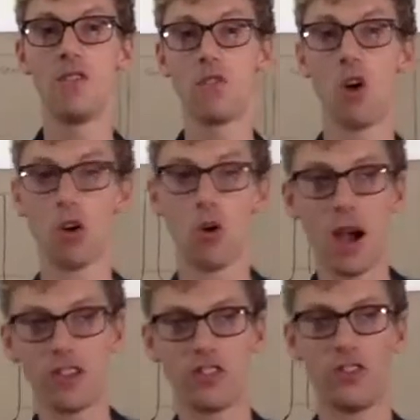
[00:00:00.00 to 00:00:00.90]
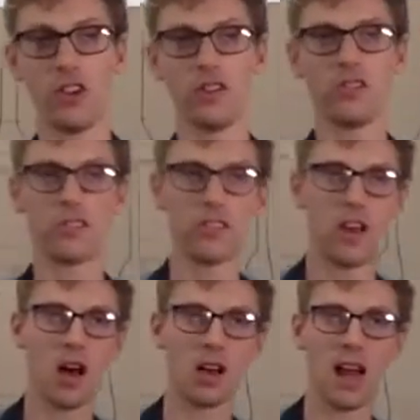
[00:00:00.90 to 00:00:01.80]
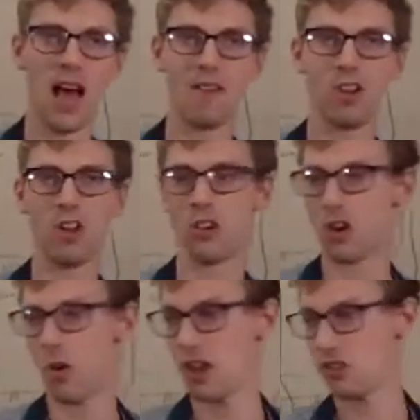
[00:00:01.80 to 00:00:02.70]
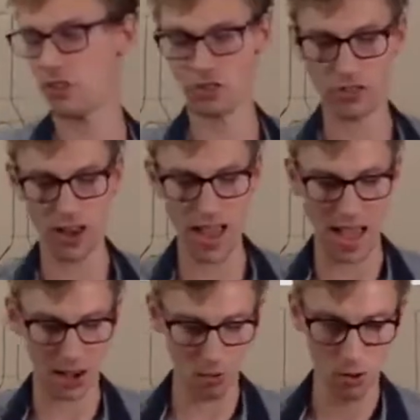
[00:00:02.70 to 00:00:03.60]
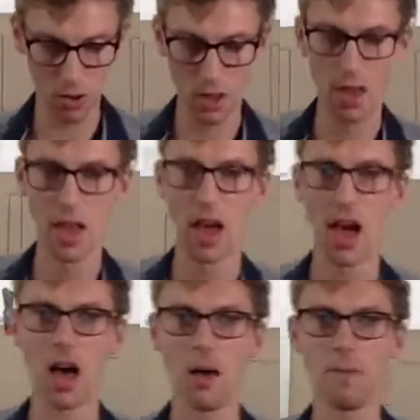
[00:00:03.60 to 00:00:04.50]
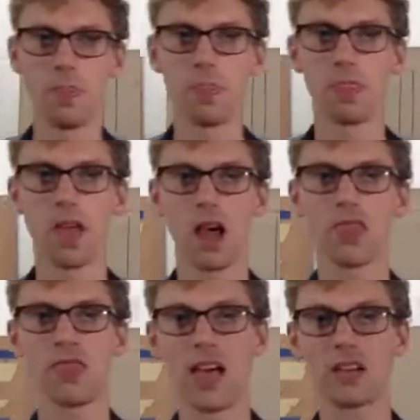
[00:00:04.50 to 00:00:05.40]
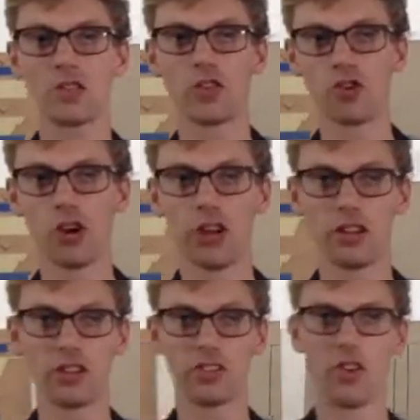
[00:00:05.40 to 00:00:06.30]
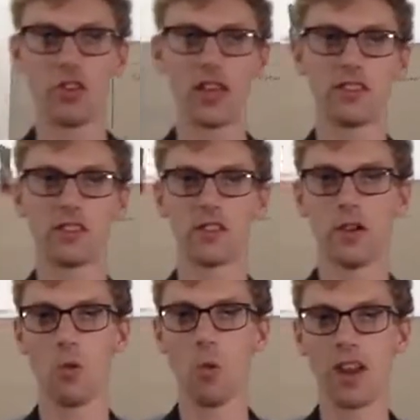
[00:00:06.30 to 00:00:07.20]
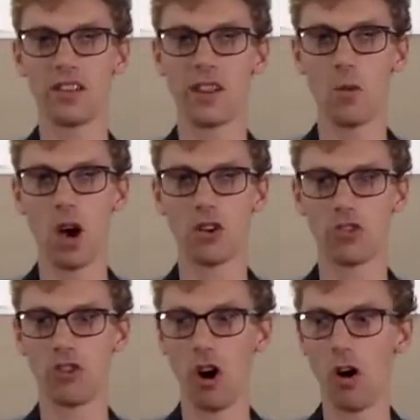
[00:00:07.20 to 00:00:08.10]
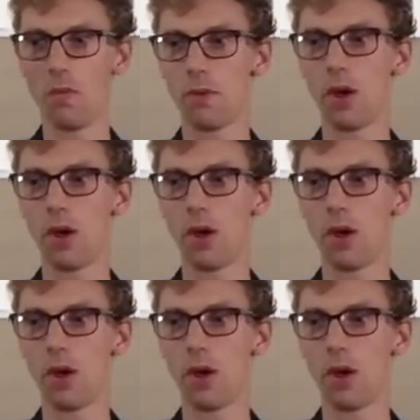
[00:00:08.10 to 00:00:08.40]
got questions, I'm going to have a look at questions now. Thanks for joining us on this Wednesday workshop.